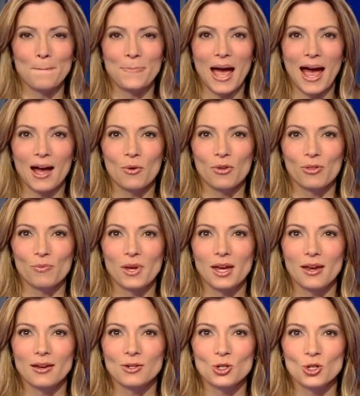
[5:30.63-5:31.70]
back with
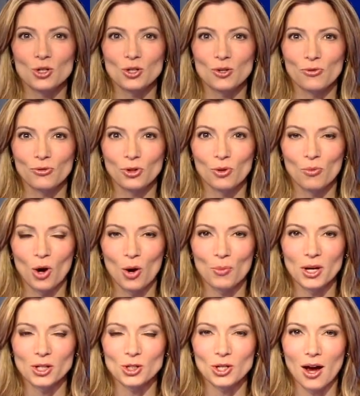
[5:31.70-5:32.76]
me in just a few
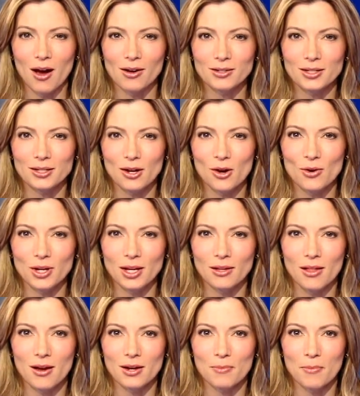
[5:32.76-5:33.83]
moments. Also,
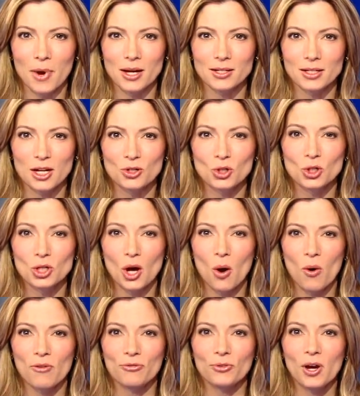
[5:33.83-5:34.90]
Elon Musk,
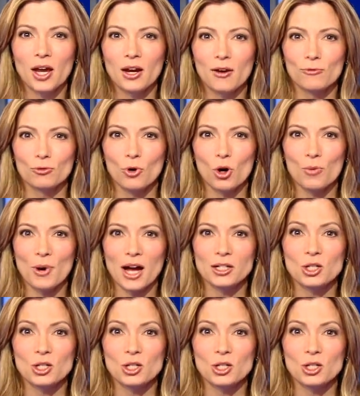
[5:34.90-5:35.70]
so afraid of robots